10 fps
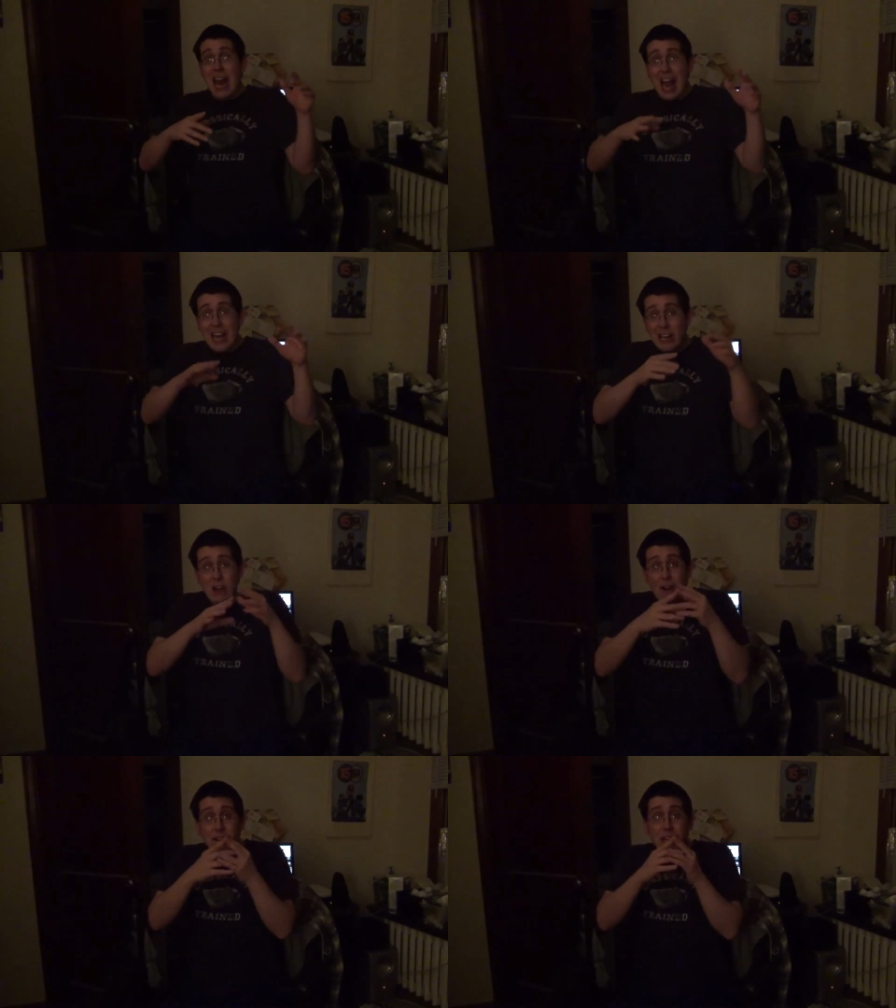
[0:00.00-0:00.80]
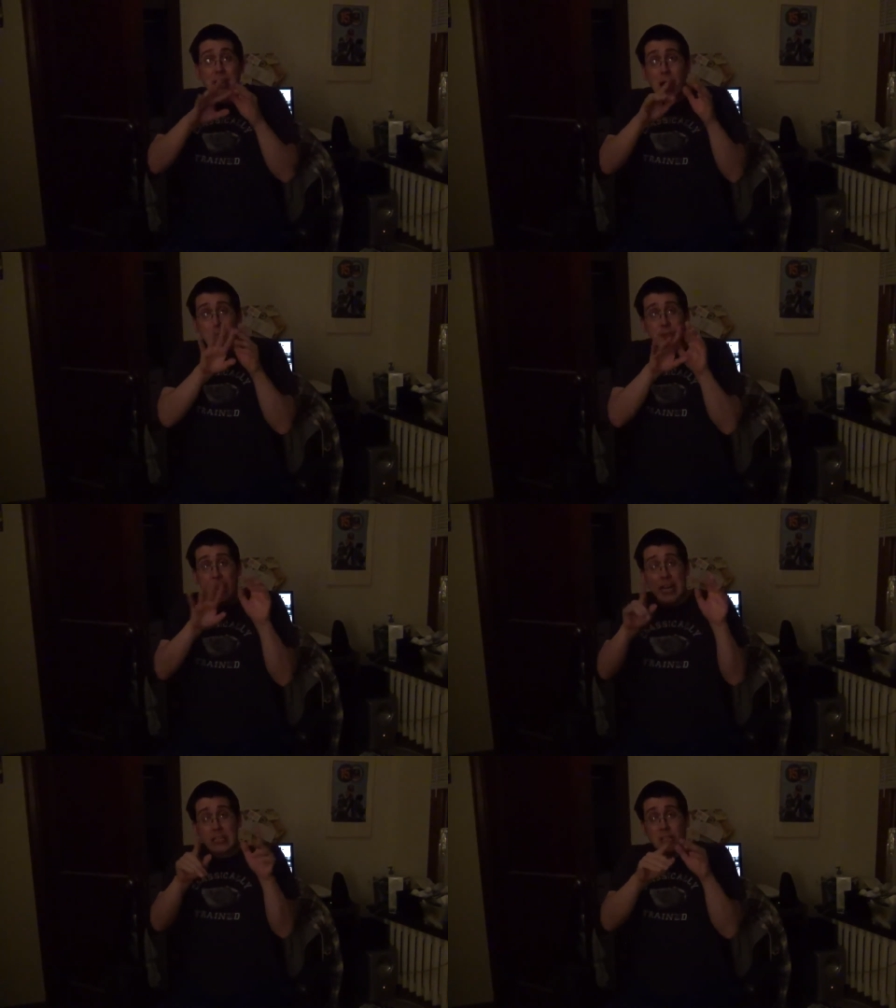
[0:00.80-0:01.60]
anti-gravity type
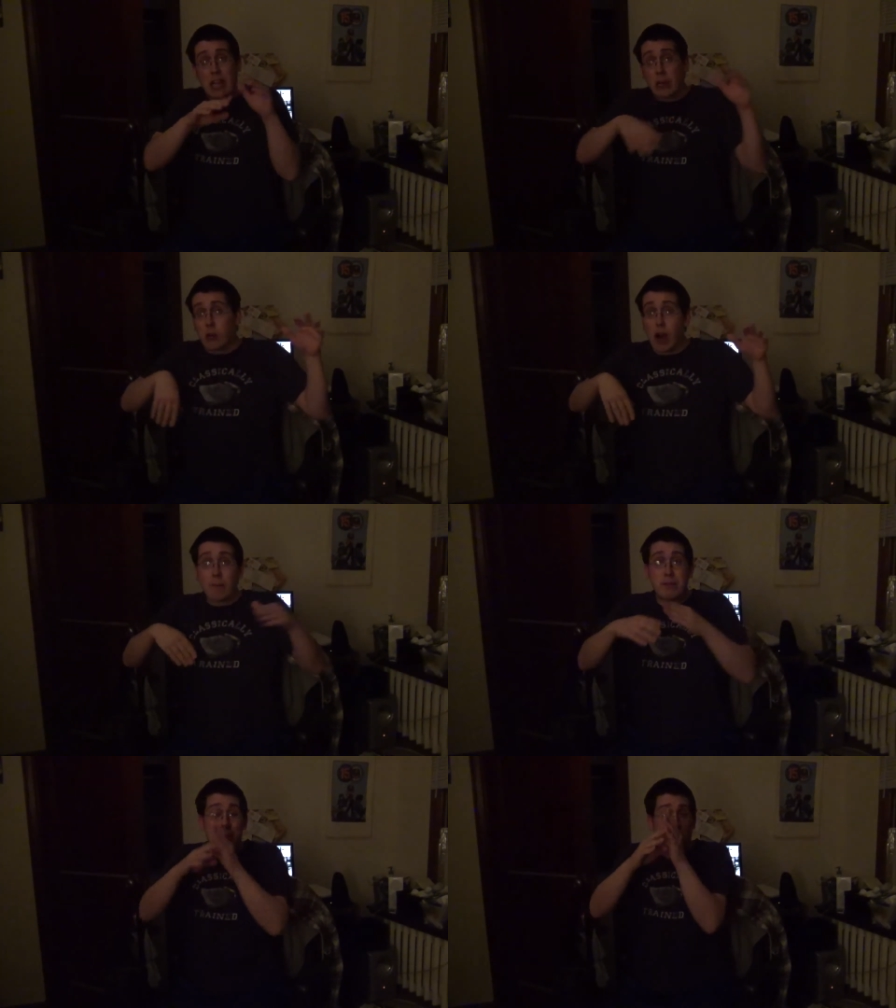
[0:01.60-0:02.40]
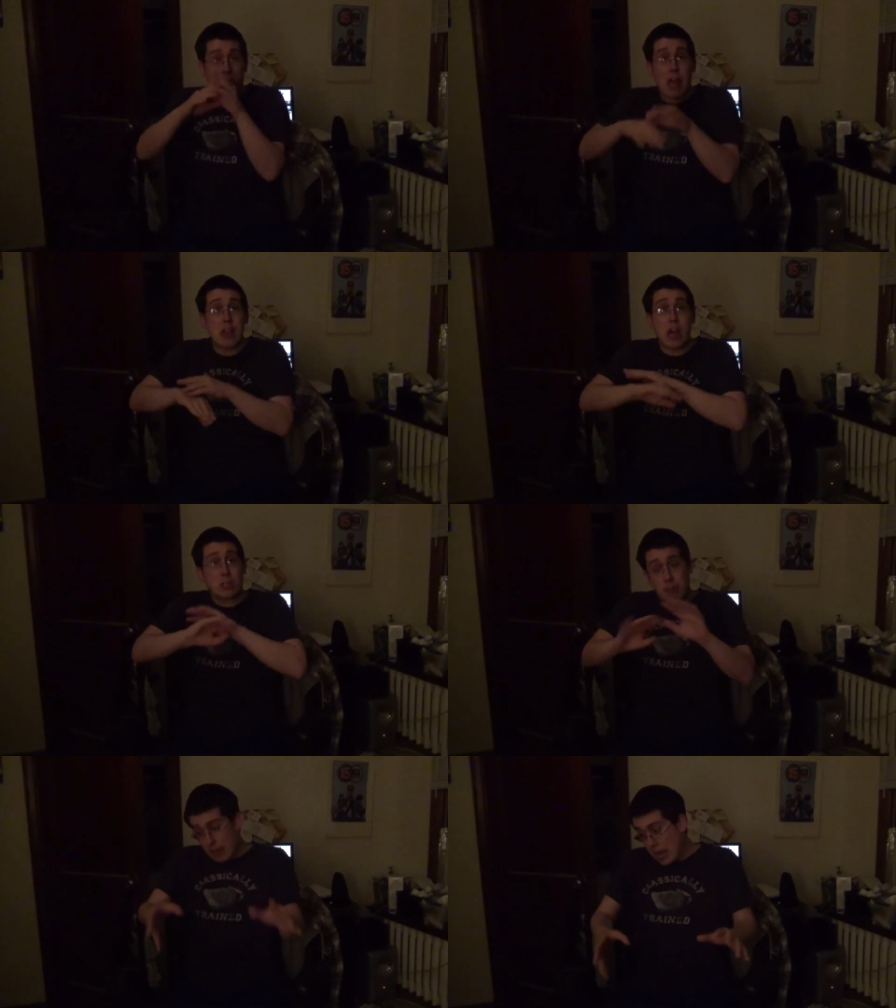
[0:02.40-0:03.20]
things, can like go up. You know, that,
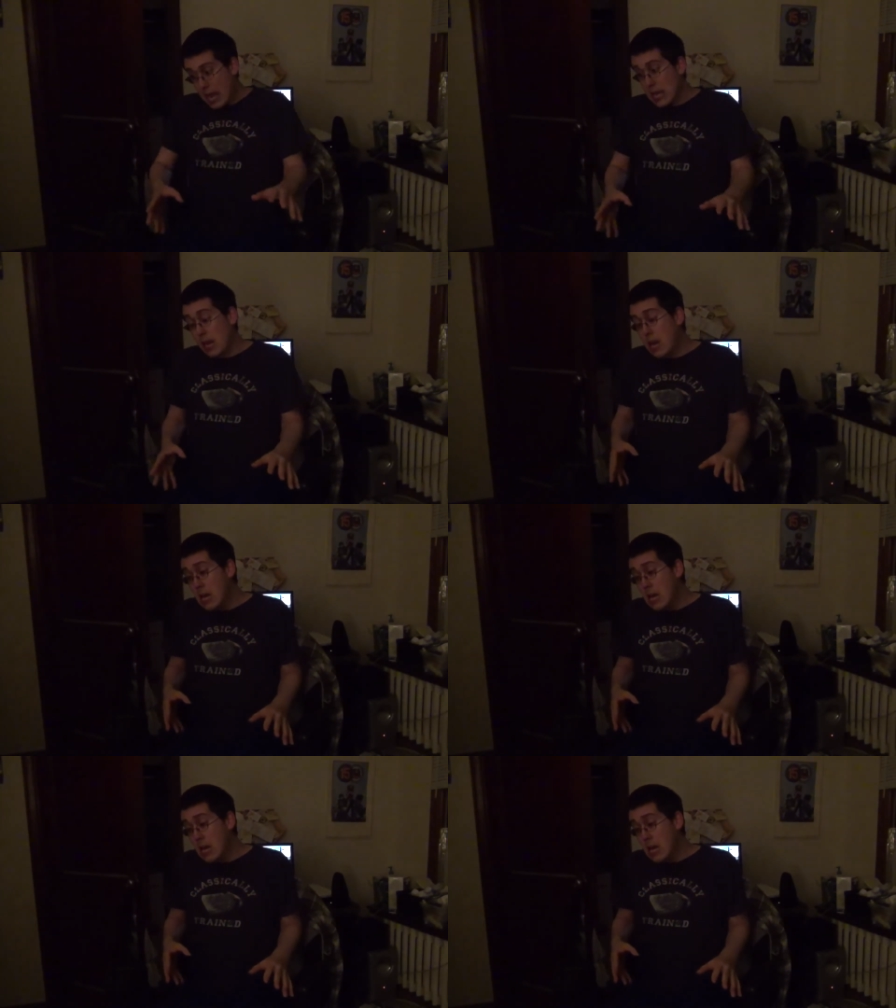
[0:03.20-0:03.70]
that's pretty neat.